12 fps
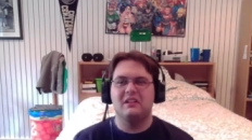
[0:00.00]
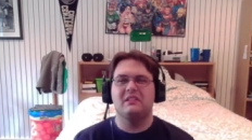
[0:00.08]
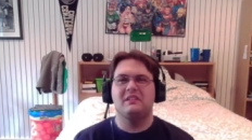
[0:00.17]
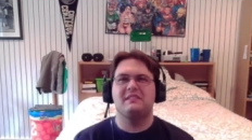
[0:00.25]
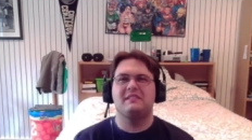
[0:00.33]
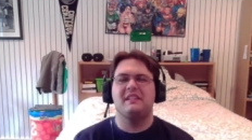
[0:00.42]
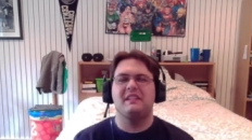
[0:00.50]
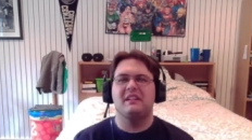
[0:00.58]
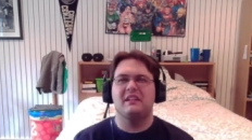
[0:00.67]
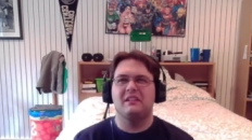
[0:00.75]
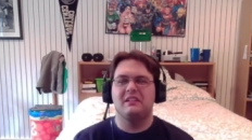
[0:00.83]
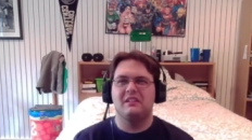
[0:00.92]
Let's see.
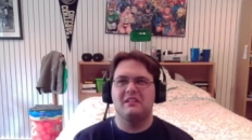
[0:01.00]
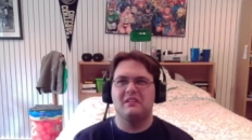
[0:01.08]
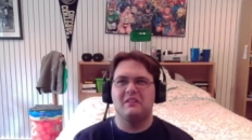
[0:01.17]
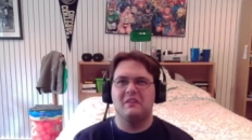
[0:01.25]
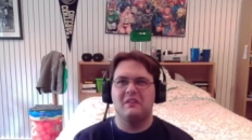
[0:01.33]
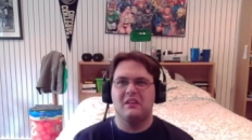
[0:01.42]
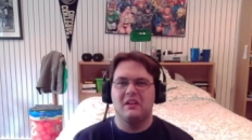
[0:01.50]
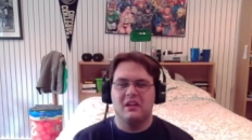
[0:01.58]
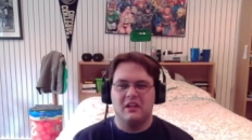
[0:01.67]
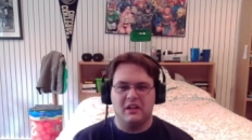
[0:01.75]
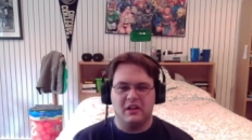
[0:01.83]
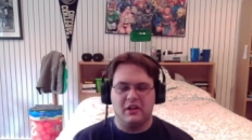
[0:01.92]

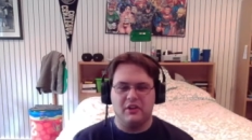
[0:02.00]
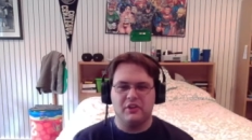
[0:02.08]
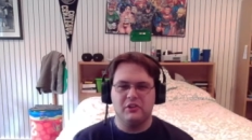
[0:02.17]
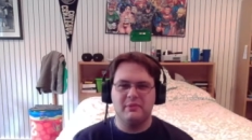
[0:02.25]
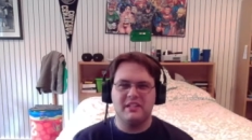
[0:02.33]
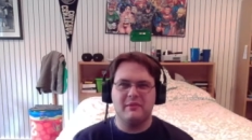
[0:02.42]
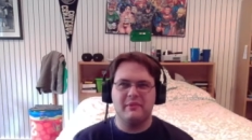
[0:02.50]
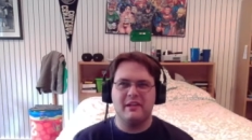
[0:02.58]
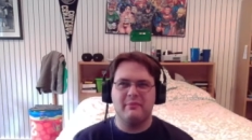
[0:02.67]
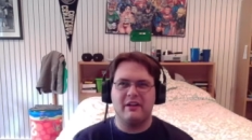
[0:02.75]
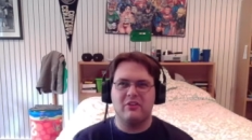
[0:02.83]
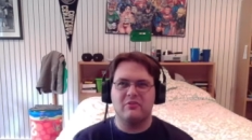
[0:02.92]
Although becoming a
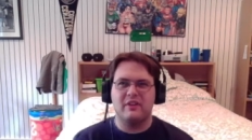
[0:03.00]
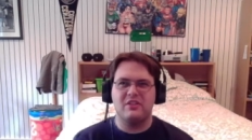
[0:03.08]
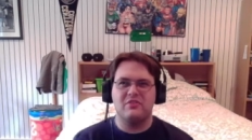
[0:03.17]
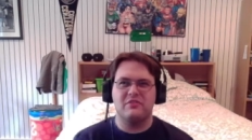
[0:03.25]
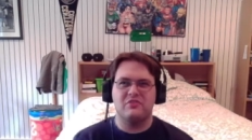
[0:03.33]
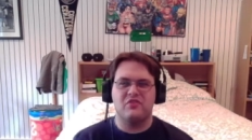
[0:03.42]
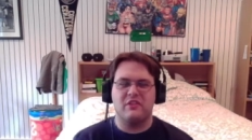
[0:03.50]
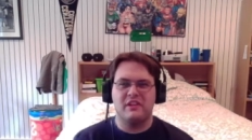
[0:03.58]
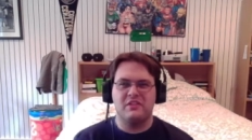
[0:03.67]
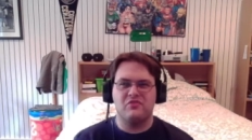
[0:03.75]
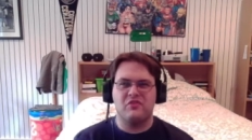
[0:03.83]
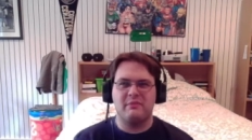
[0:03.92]
Power Ranger is
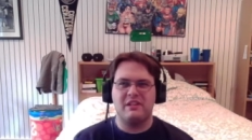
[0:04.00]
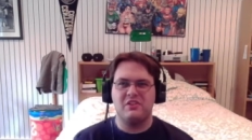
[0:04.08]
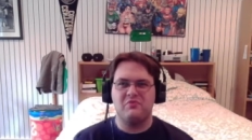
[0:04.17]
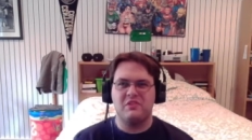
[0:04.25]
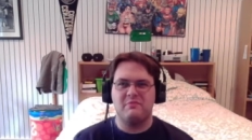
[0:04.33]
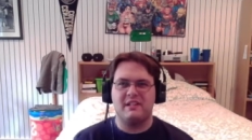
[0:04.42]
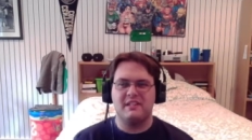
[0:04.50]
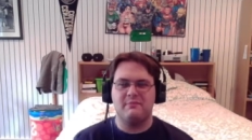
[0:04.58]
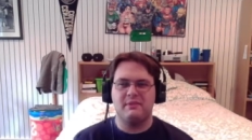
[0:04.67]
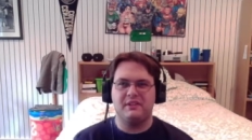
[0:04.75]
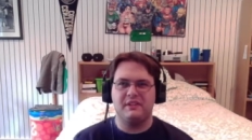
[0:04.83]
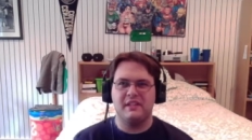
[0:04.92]
a tremendous
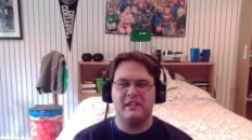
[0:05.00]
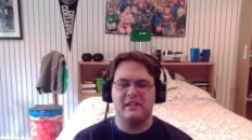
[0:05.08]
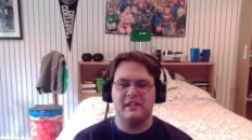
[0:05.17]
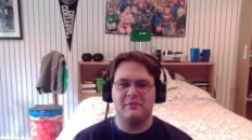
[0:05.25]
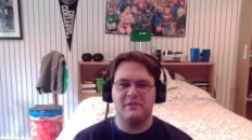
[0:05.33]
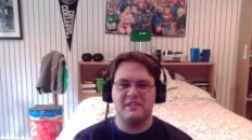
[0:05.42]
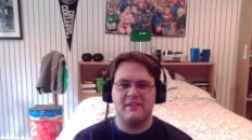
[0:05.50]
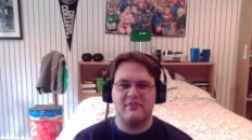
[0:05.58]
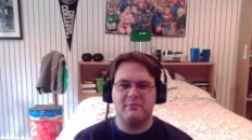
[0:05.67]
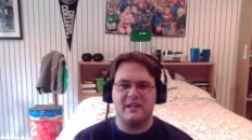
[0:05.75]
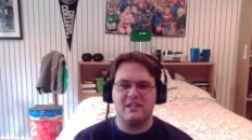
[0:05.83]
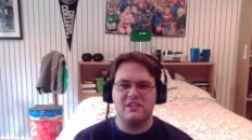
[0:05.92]
responsibility, it was never
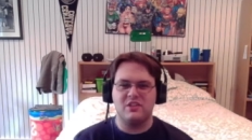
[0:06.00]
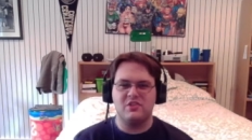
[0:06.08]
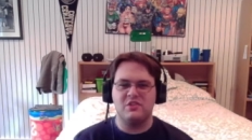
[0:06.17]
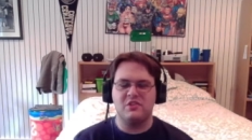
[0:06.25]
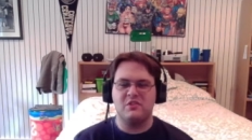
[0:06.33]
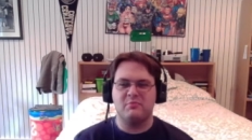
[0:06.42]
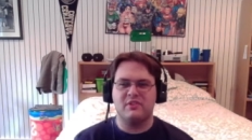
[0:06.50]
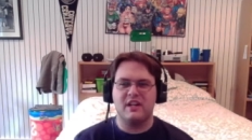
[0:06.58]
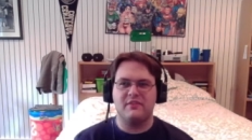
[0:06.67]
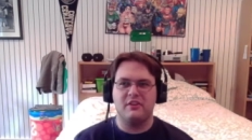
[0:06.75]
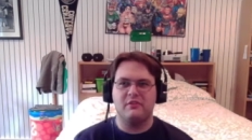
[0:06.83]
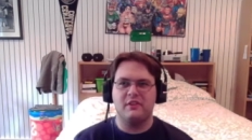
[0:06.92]
my intention to
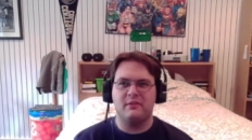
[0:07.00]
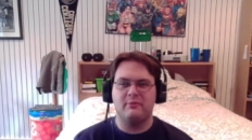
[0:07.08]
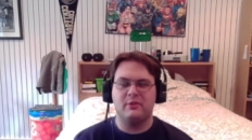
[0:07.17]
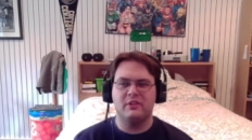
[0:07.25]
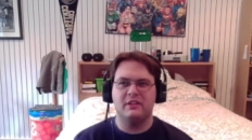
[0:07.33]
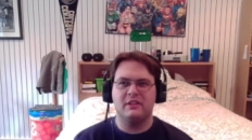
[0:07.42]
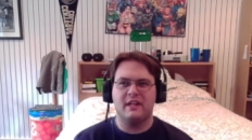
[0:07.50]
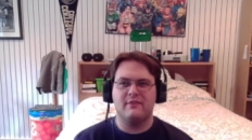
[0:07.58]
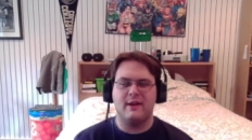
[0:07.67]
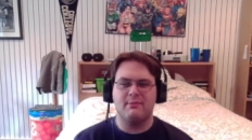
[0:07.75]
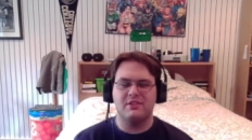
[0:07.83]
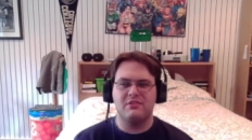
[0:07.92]
deprive you of an important life
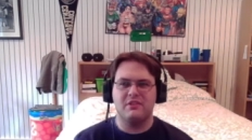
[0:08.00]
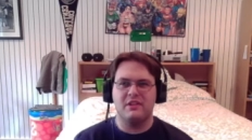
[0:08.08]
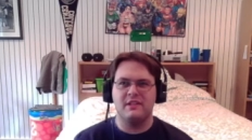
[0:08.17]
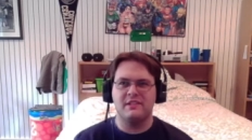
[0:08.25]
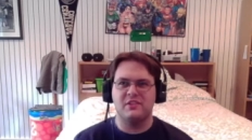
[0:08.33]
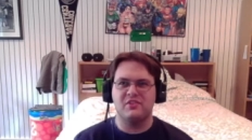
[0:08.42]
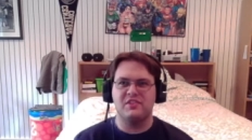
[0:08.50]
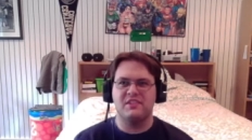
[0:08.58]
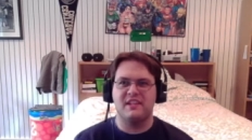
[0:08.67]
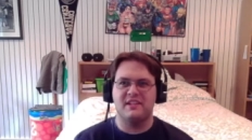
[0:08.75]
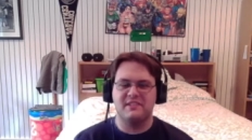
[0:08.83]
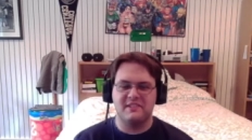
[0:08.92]
opportunity such as
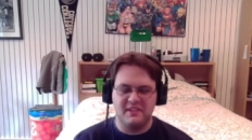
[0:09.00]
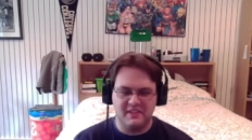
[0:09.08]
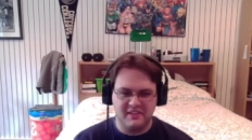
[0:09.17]
this.